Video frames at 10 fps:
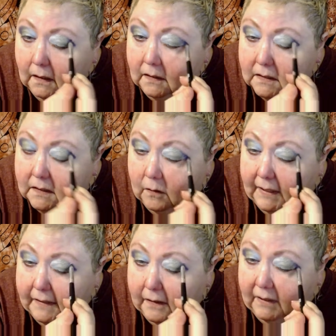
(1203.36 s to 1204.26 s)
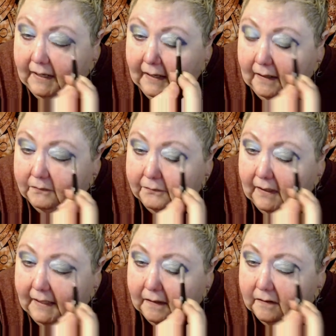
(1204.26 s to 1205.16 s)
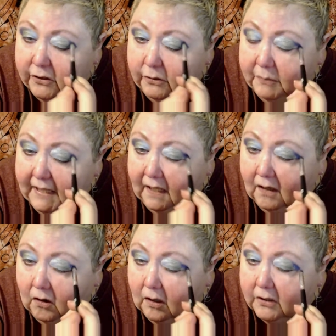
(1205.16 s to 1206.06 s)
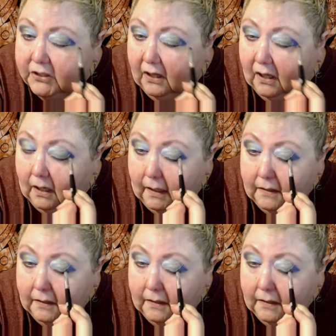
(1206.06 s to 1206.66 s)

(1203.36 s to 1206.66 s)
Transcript: I don't have like too many harsh lines.